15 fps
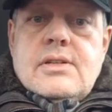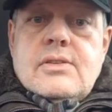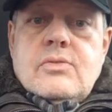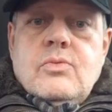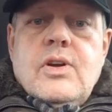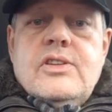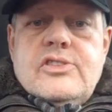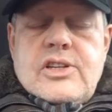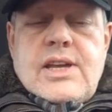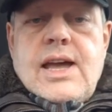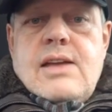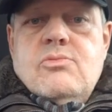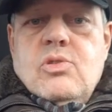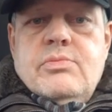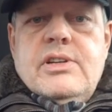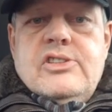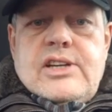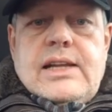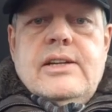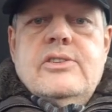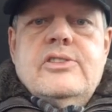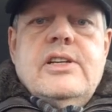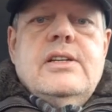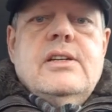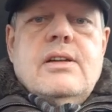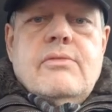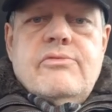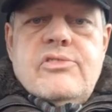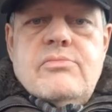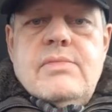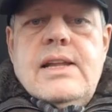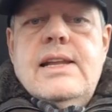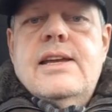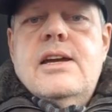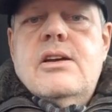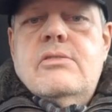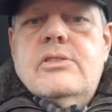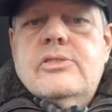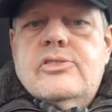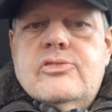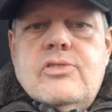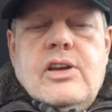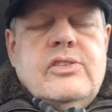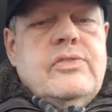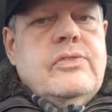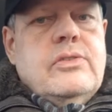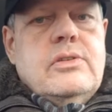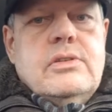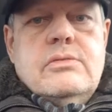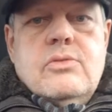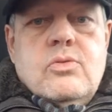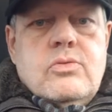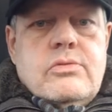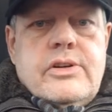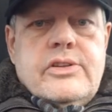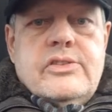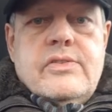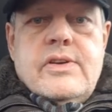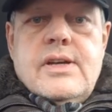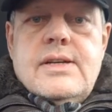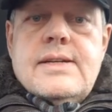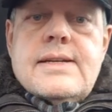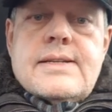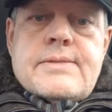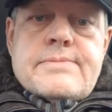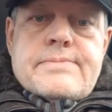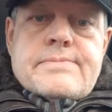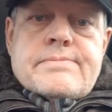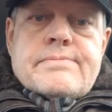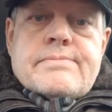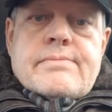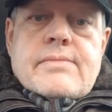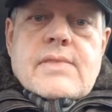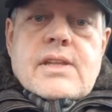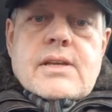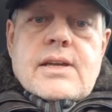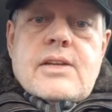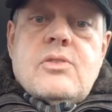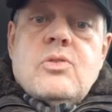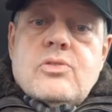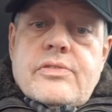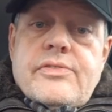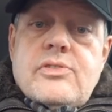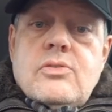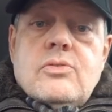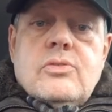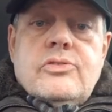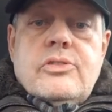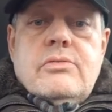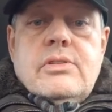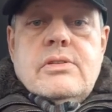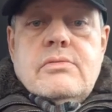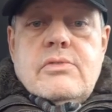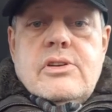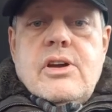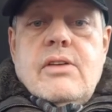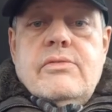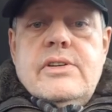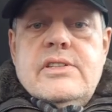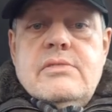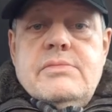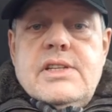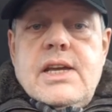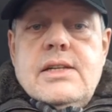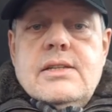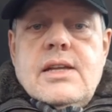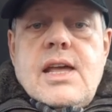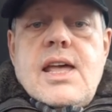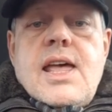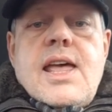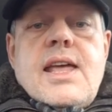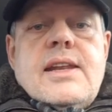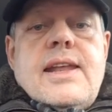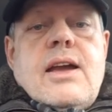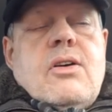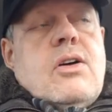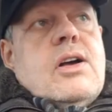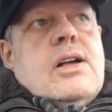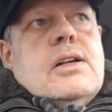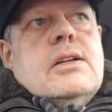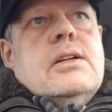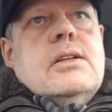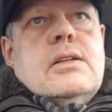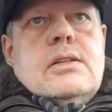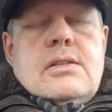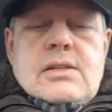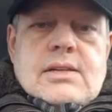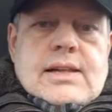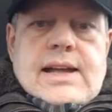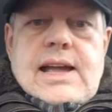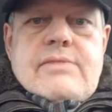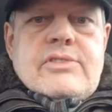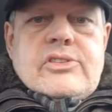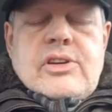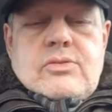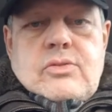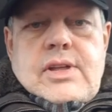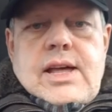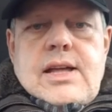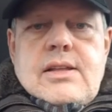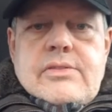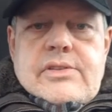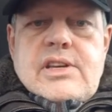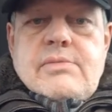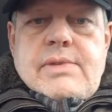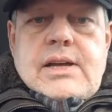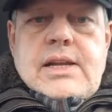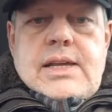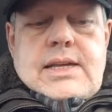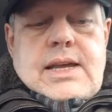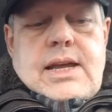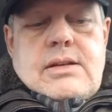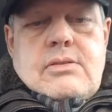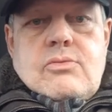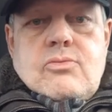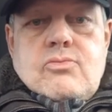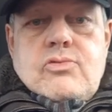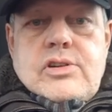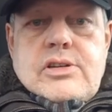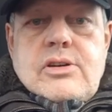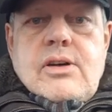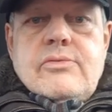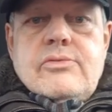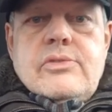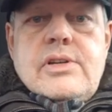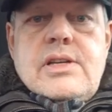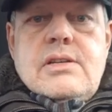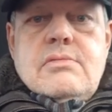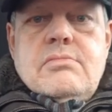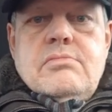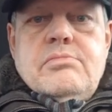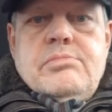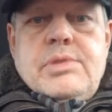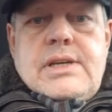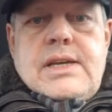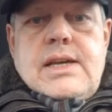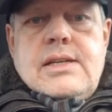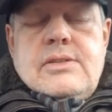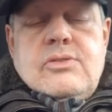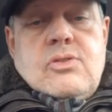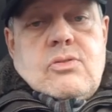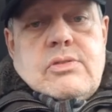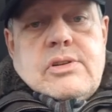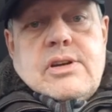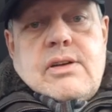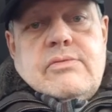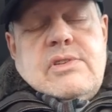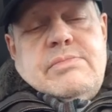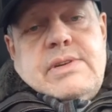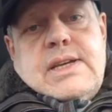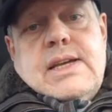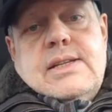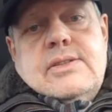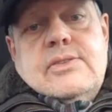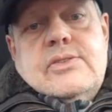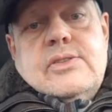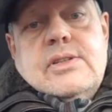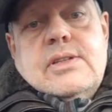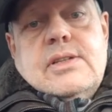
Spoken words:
which again will be challenging and unfamiliar and stressful and all the rest of it, in order for your recovery to begin. Now, having said all that, think about it again. Your recovery begins